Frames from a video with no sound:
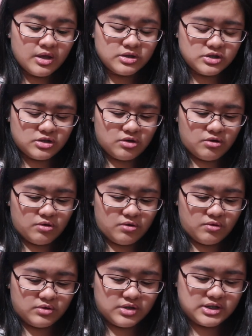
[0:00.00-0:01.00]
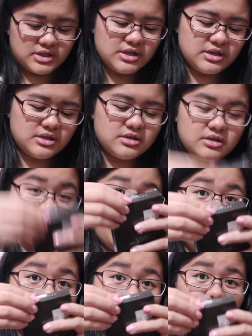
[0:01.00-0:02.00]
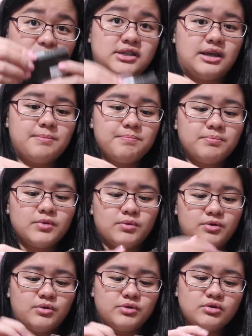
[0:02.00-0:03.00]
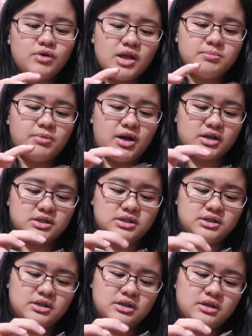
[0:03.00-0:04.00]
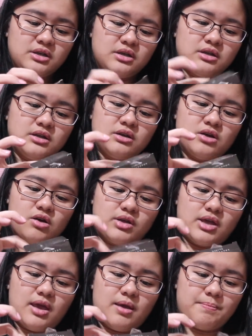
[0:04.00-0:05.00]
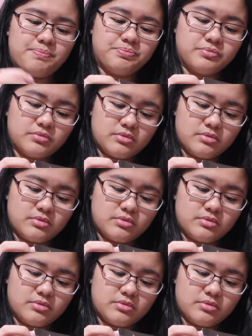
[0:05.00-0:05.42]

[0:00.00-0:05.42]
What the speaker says: So this is the unboxing. We're going to unbox. Okay.